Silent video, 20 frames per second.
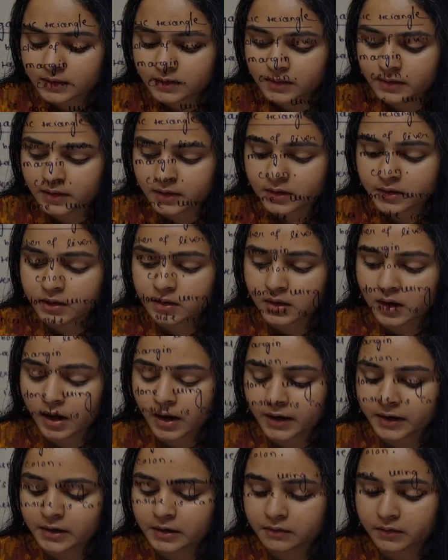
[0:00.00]
Then,
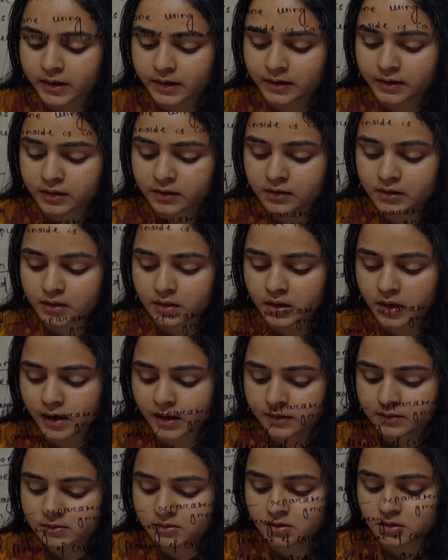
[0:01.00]
I divided the
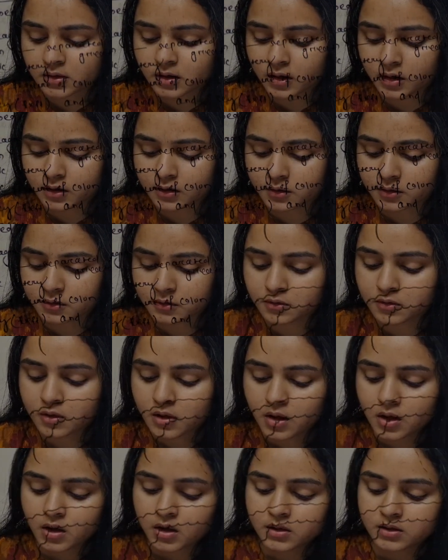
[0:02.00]
answer into
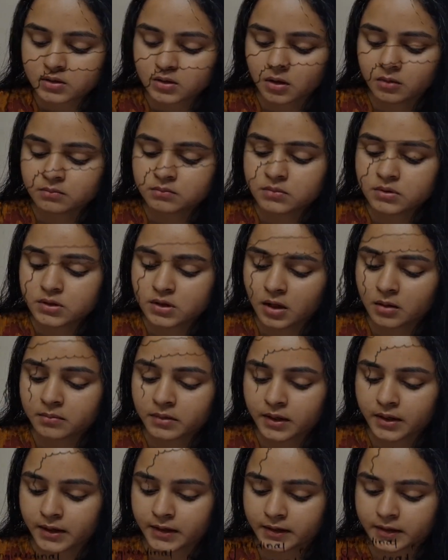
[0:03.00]
some
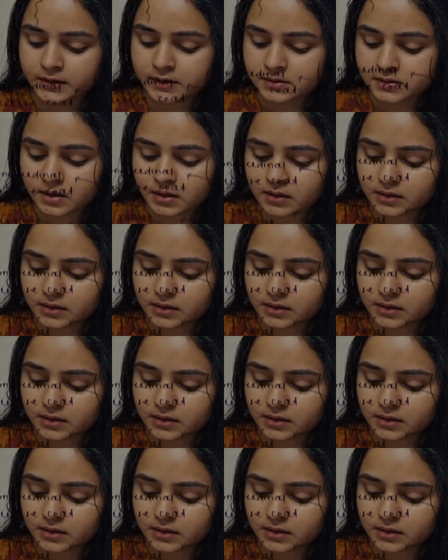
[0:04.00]
subheadings